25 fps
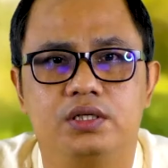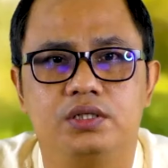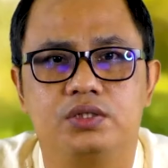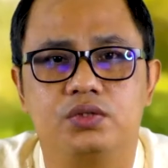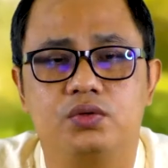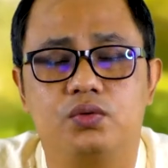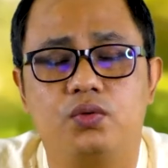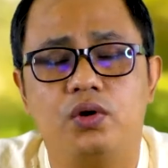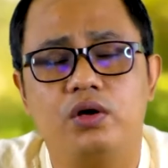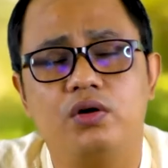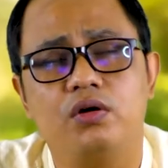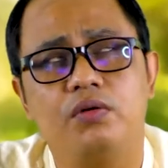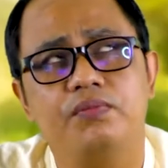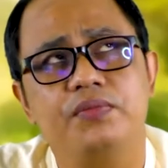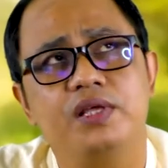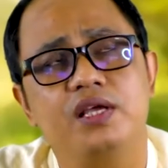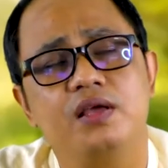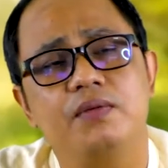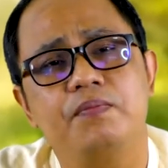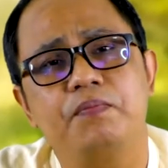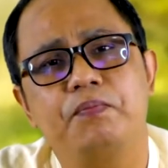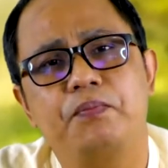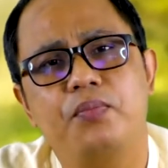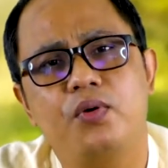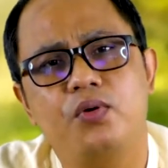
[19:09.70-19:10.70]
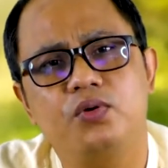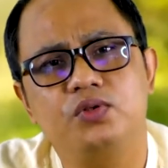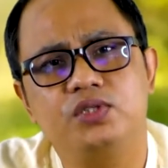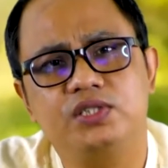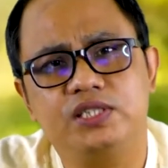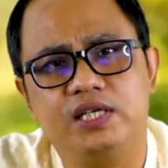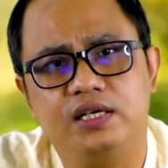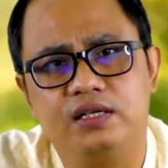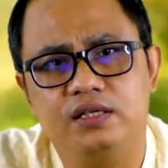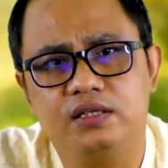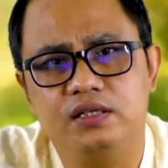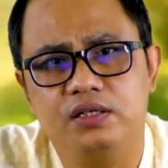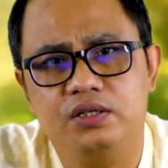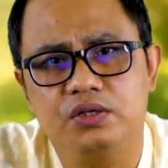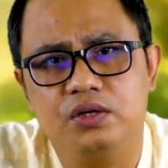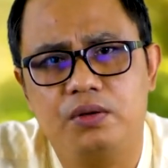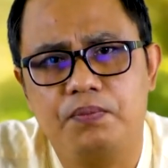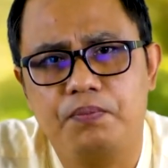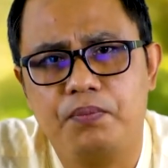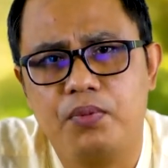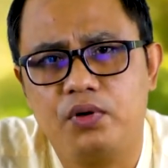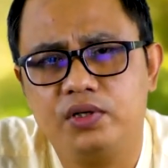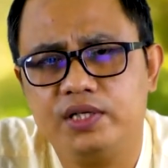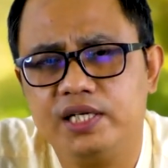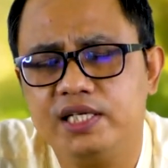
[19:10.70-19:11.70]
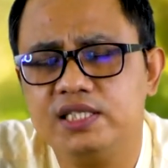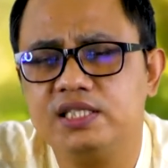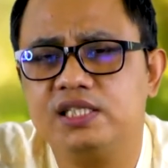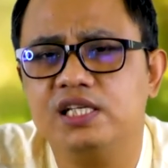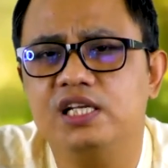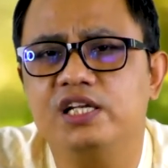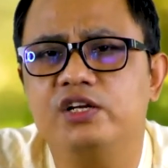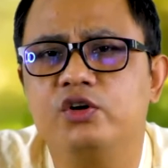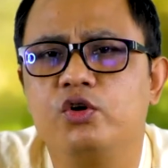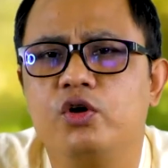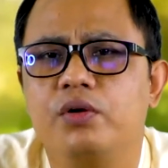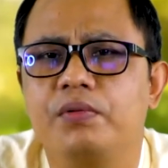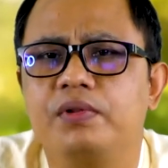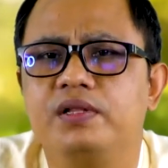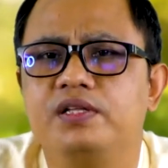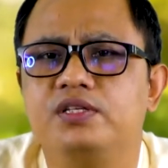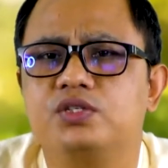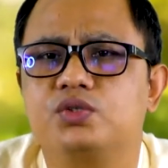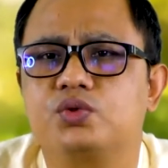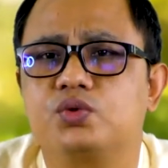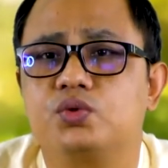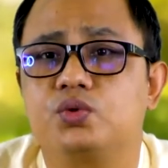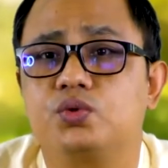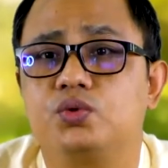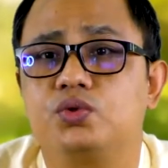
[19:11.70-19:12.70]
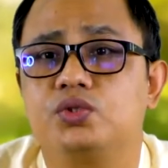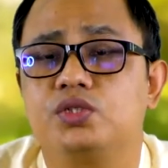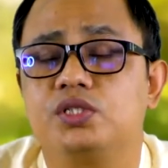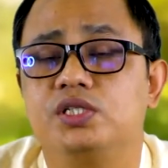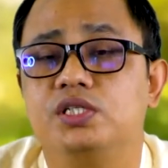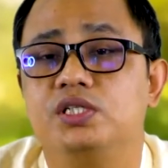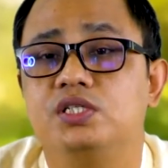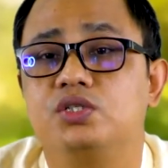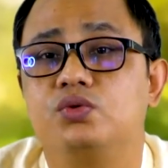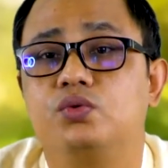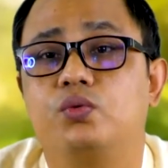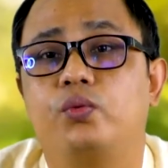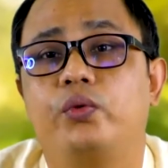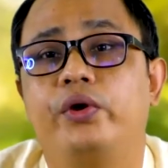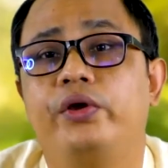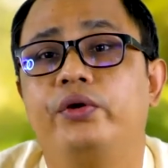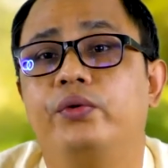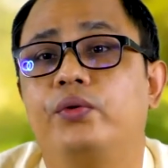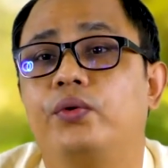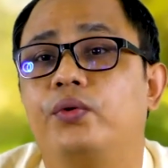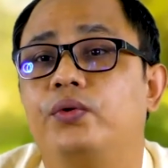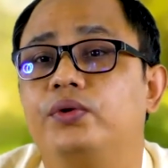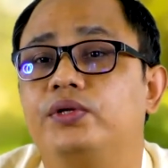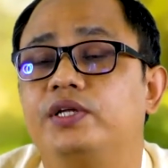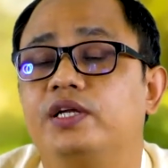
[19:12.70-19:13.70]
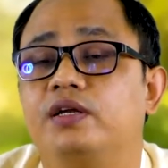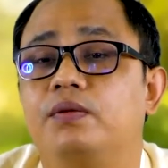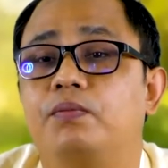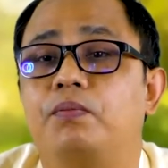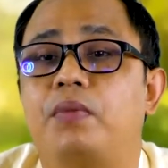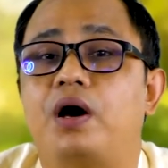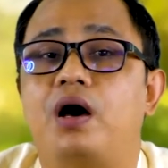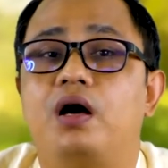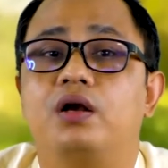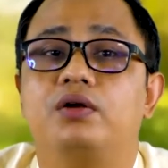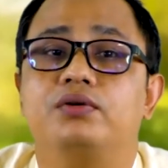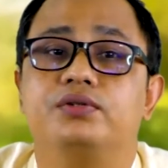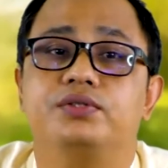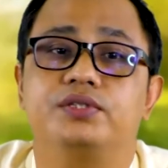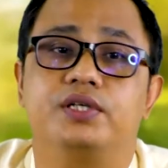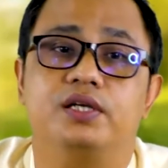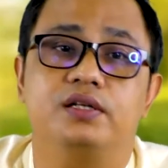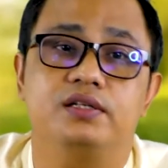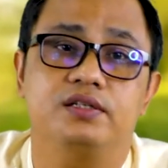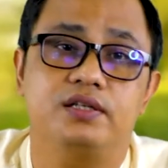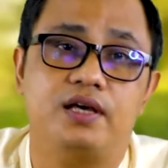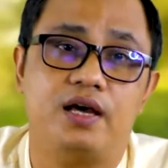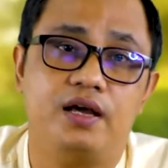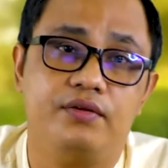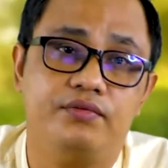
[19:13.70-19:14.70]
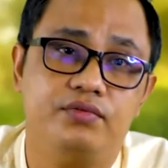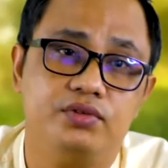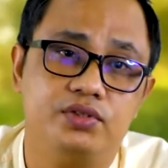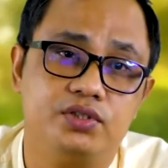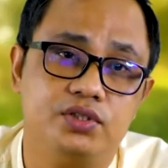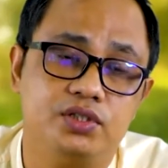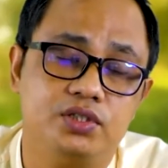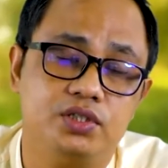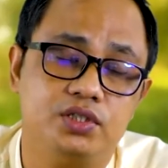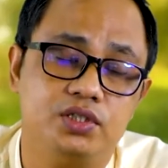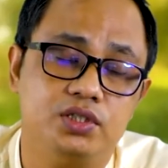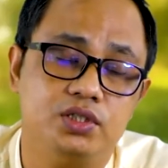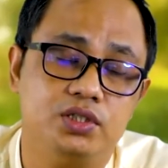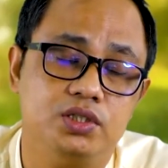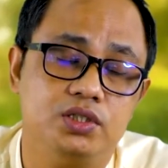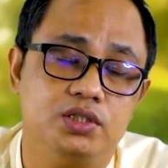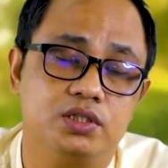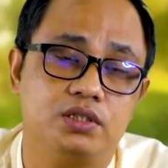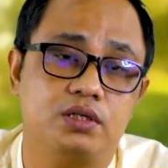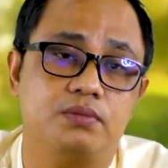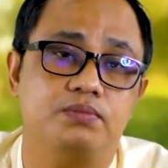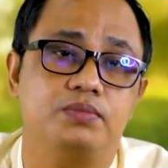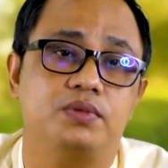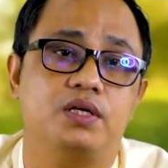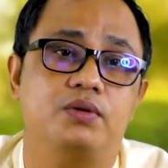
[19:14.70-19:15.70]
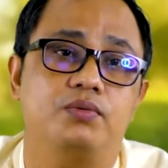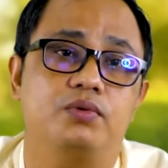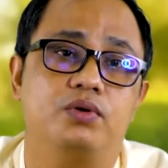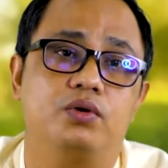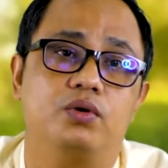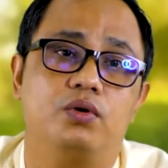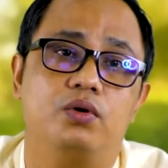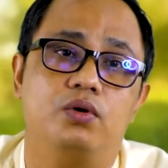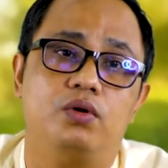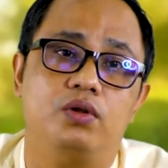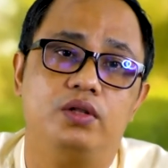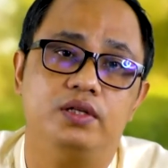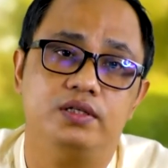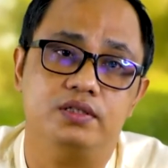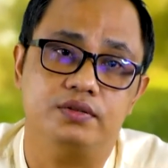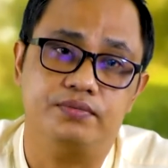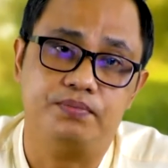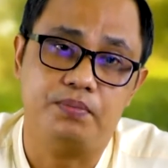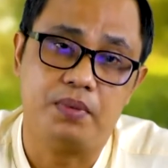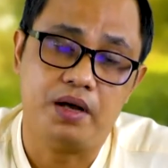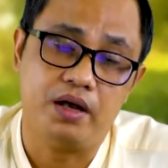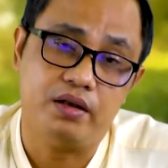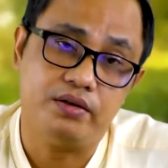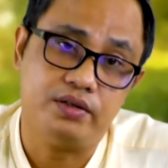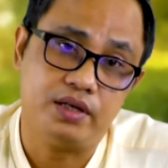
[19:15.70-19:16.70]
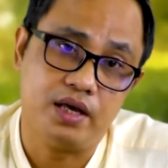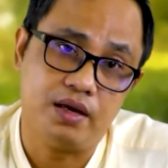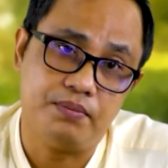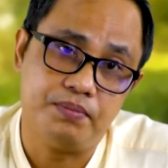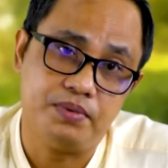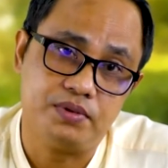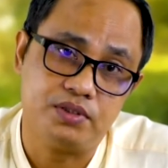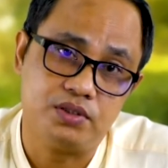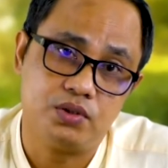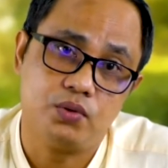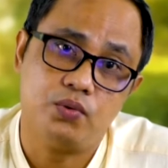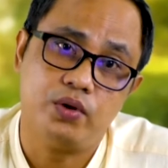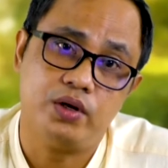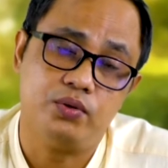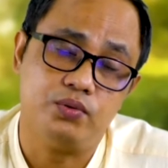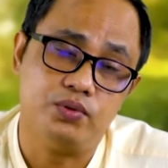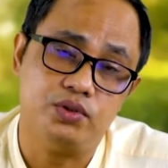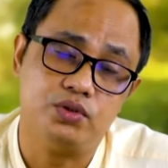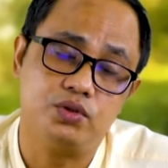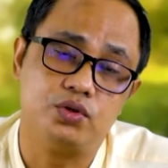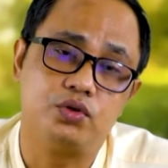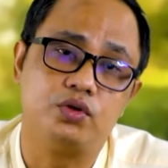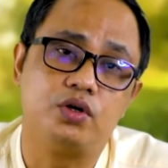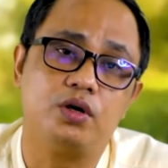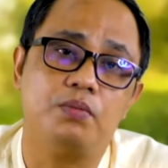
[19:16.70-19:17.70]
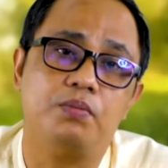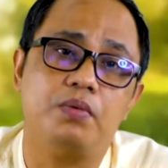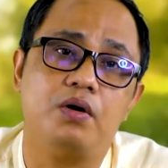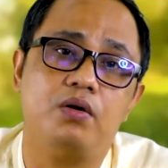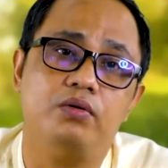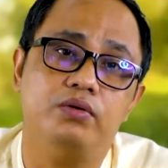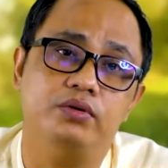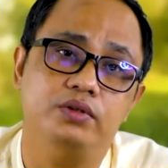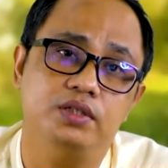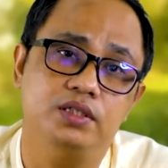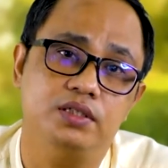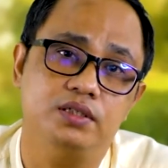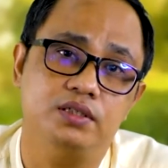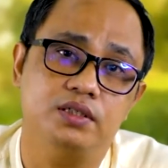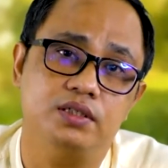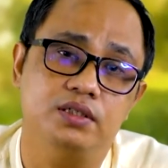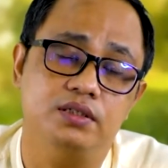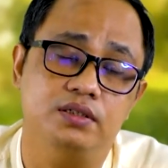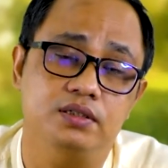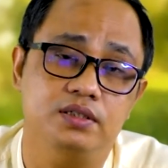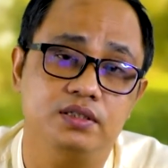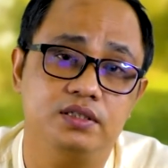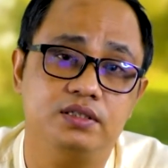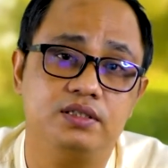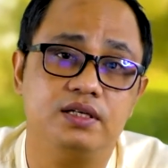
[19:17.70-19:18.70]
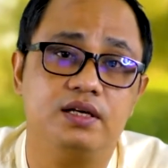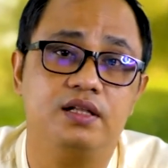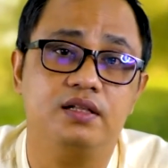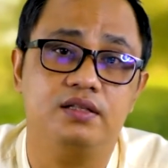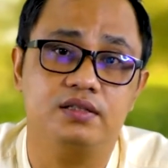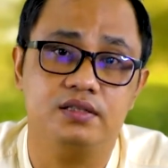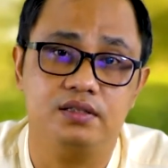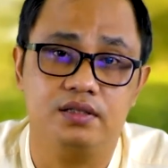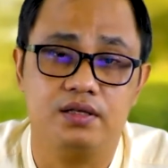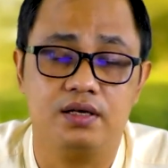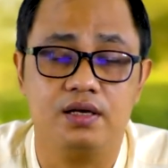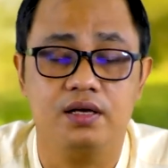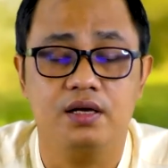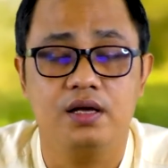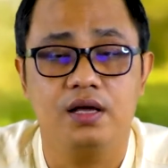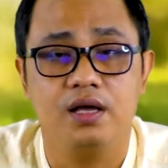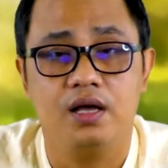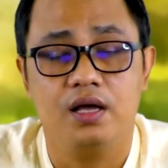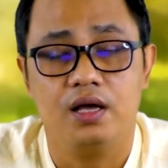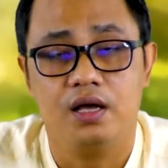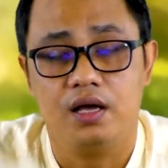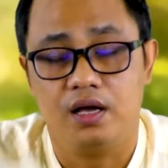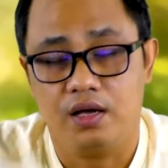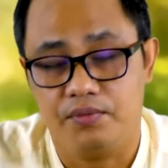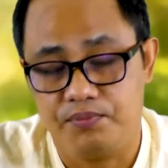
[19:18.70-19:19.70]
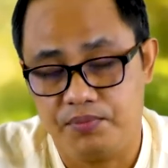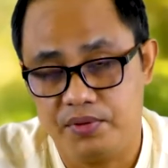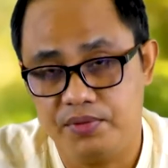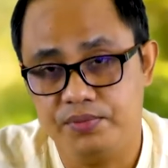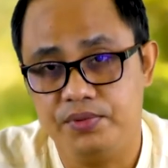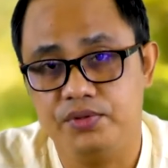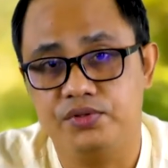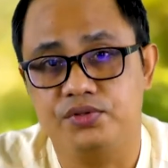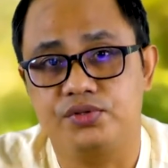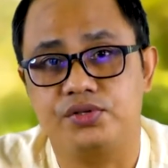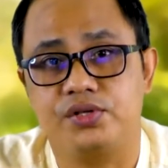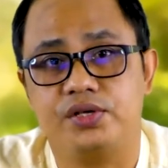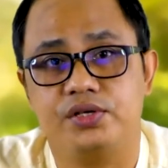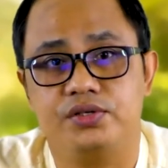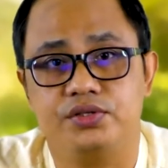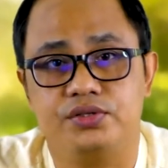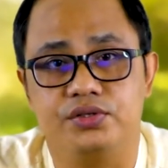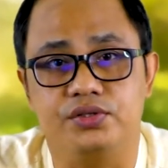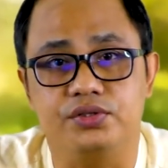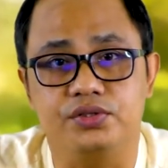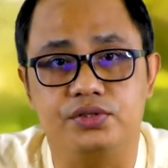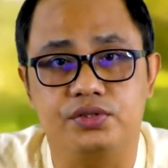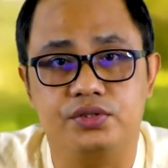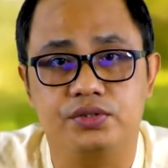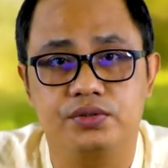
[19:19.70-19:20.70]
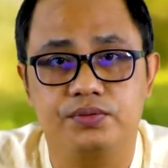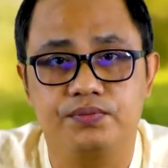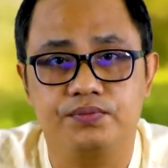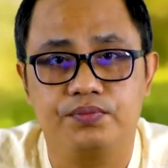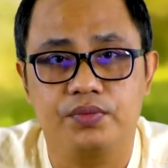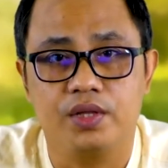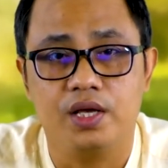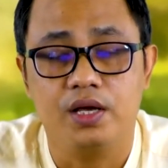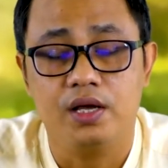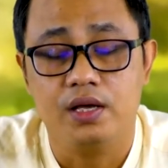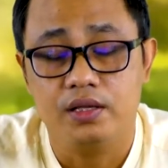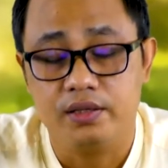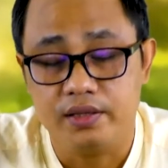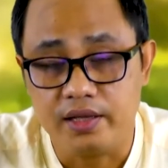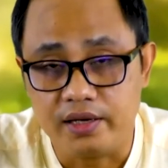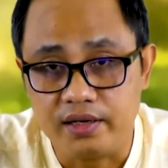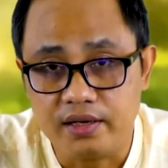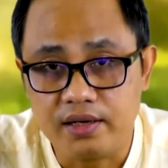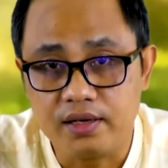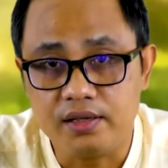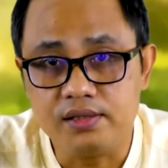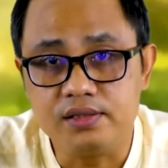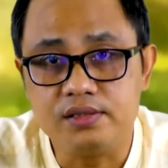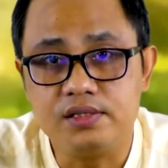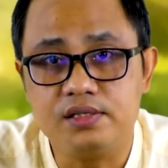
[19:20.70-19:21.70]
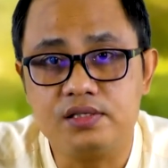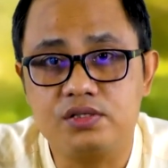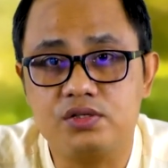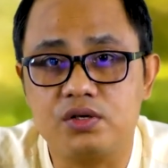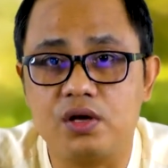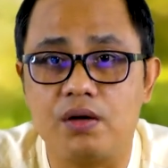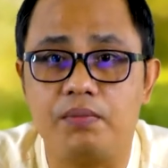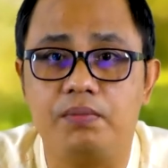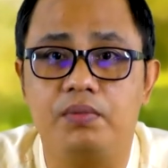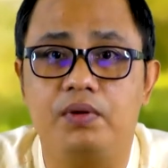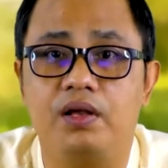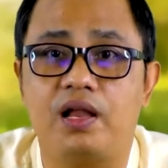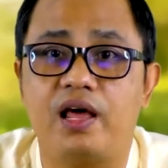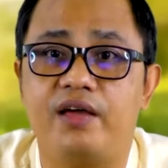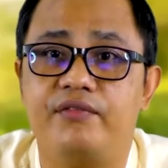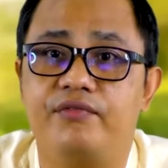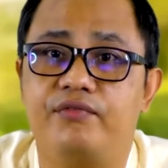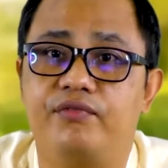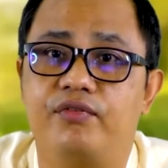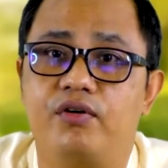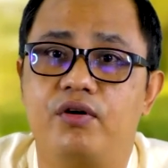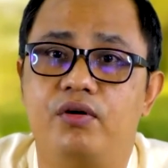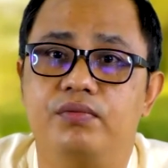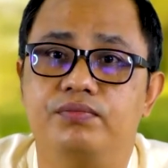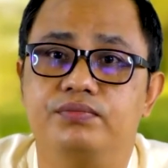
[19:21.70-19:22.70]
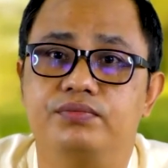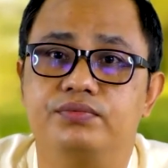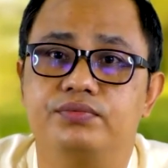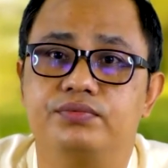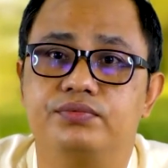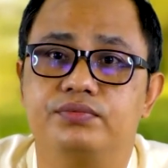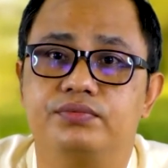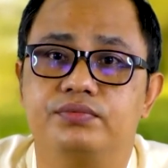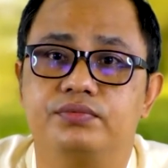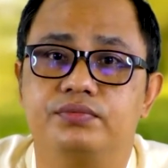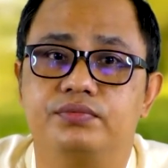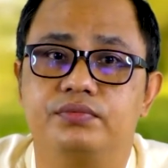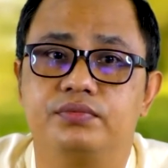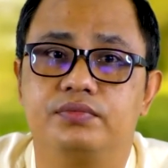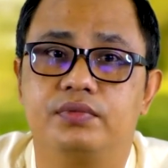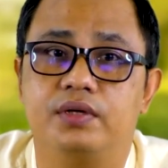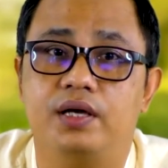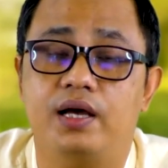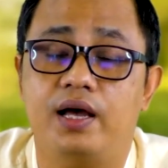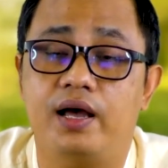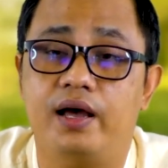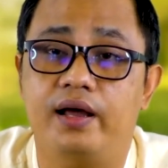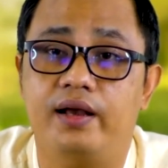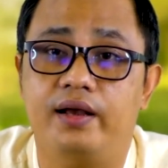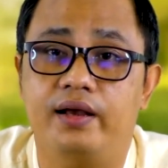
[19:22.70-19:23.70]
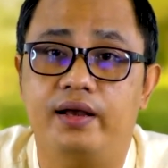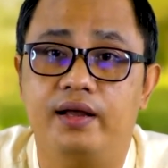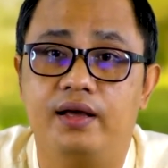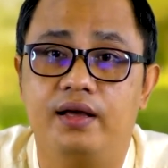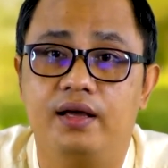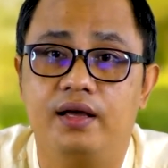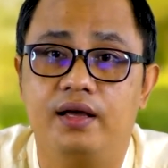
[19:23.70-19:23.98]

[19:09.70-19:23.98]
So one of the important potentially renewable resource is, we know that biological diversity, sometimes called as biodiversity. When we talk about this in details in the previous sessions, that consists of life form and